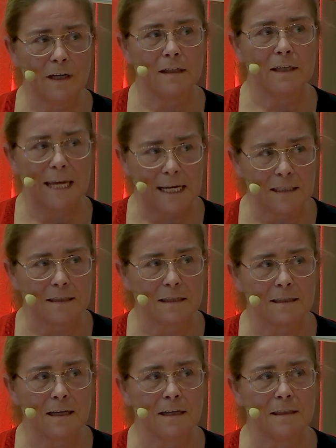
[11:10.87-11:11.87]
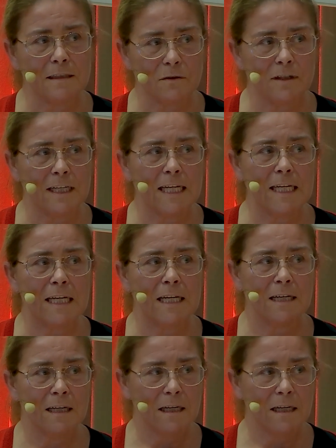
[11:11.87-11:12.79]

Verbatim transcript: and exercise your knee